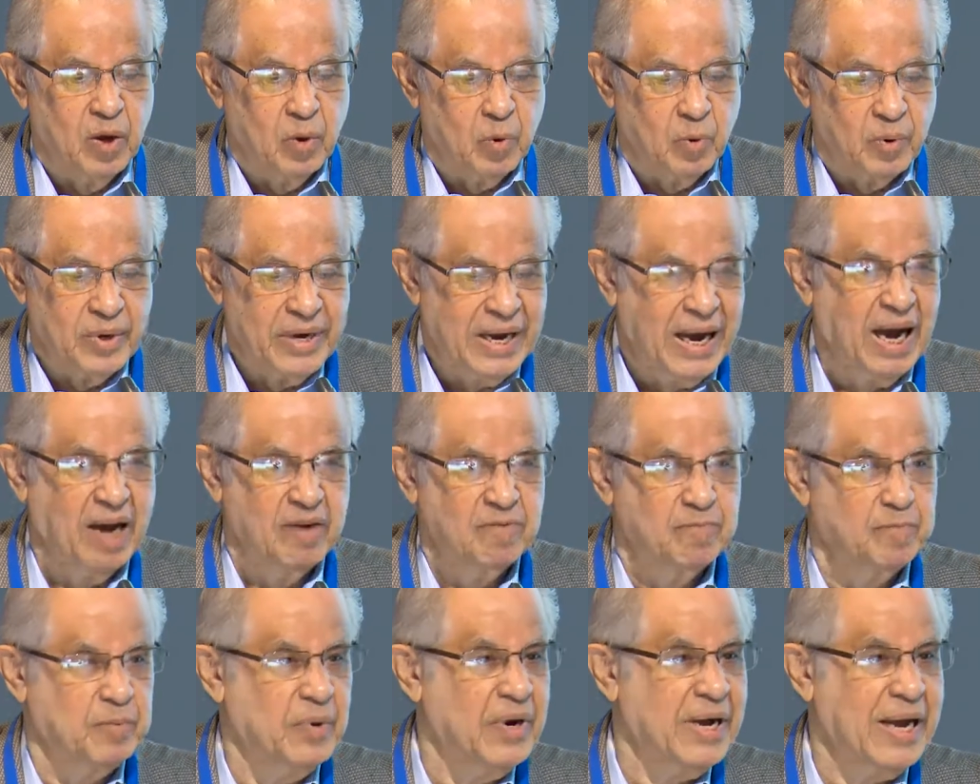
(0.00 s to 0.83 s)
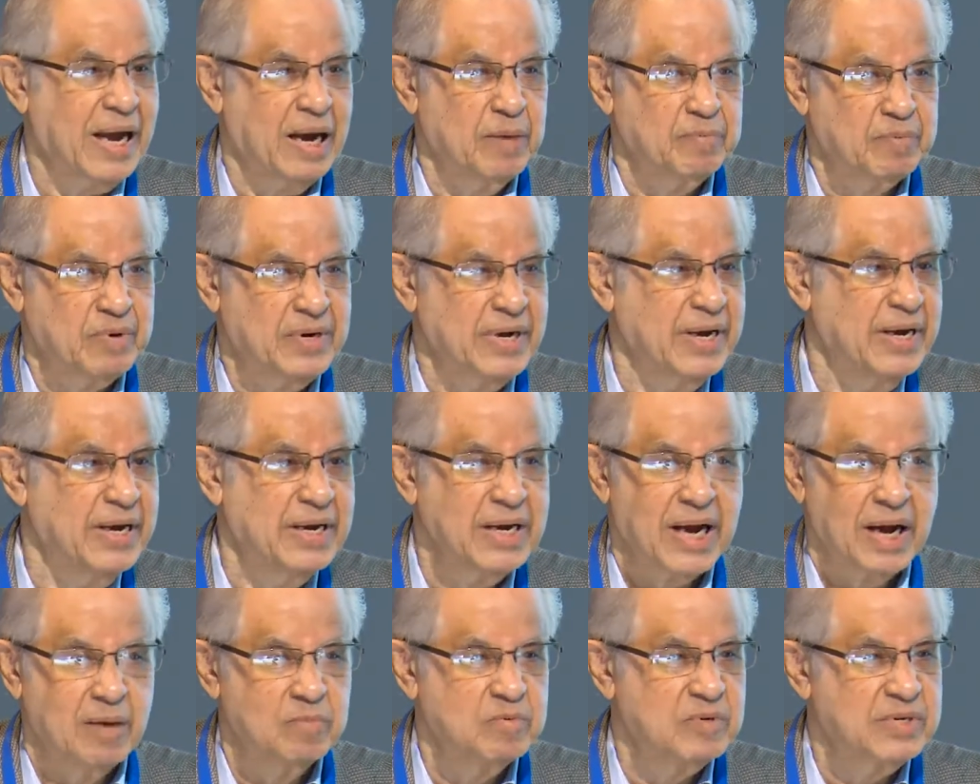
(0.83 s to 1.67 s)
we have per capita
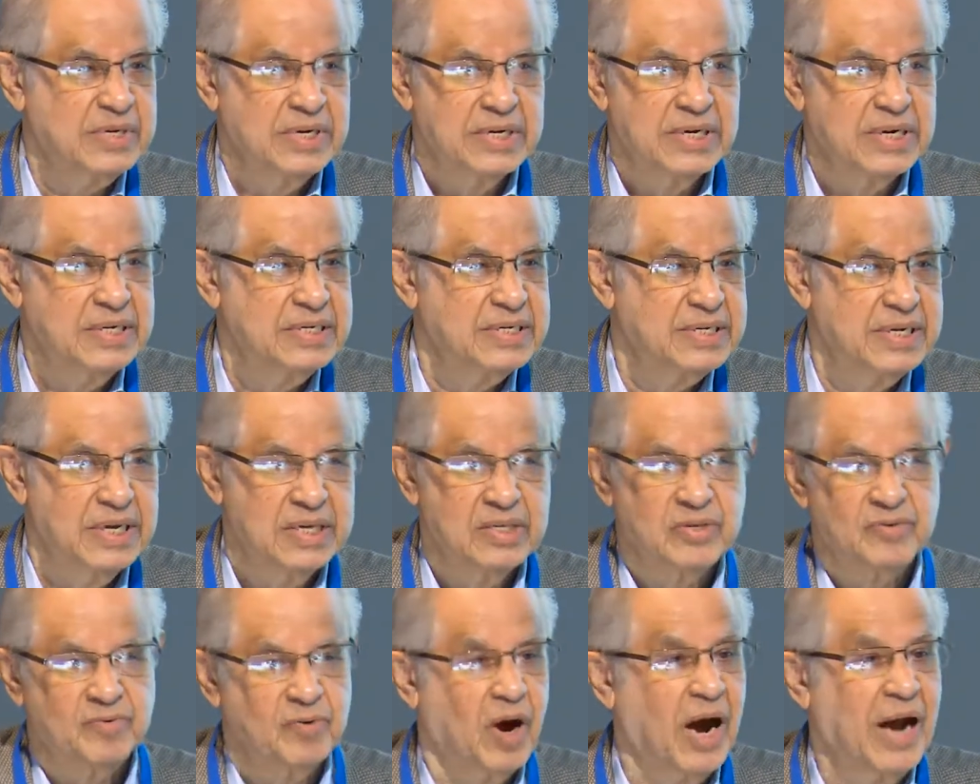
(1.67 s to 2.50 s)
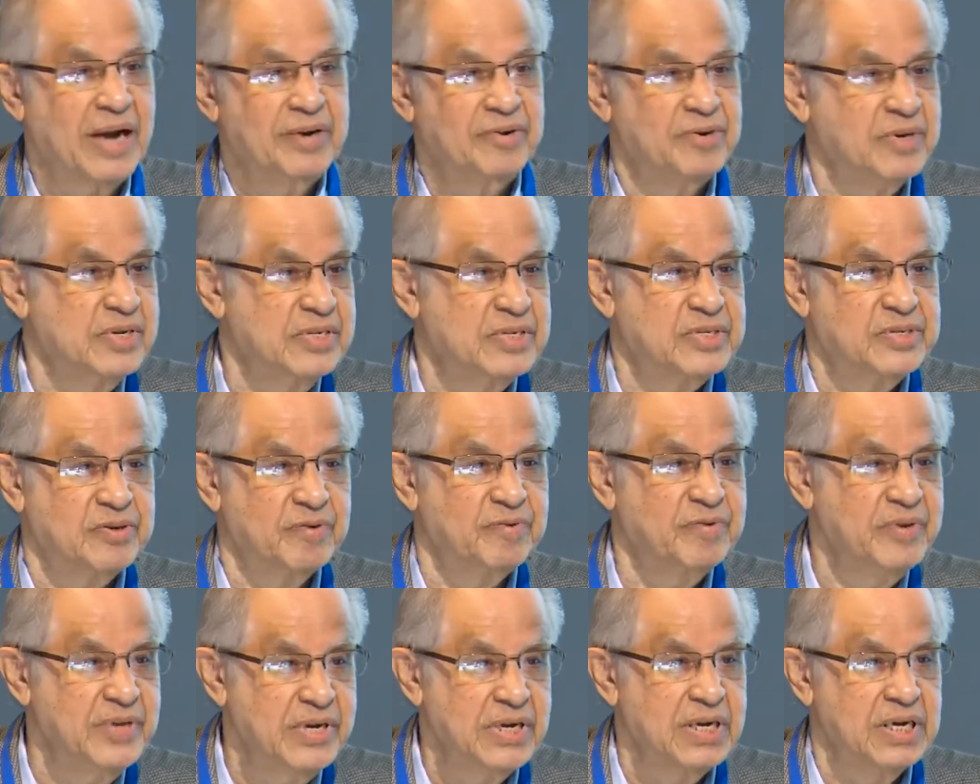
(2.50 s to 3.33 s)
income statistics for hundreds
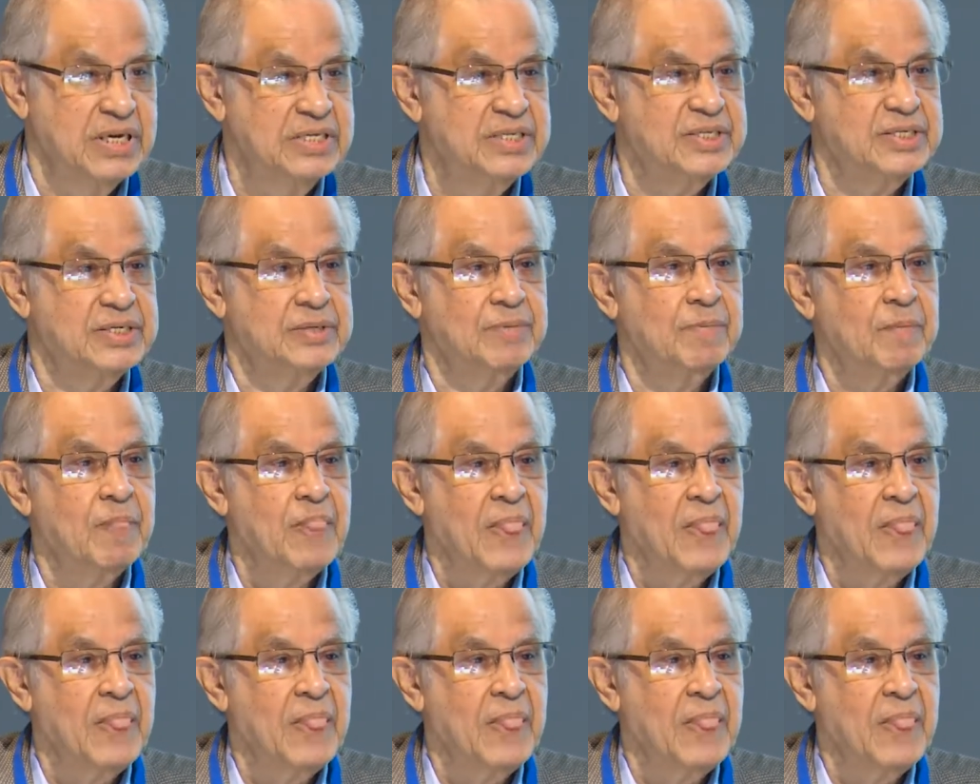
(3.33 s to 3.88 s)
of years.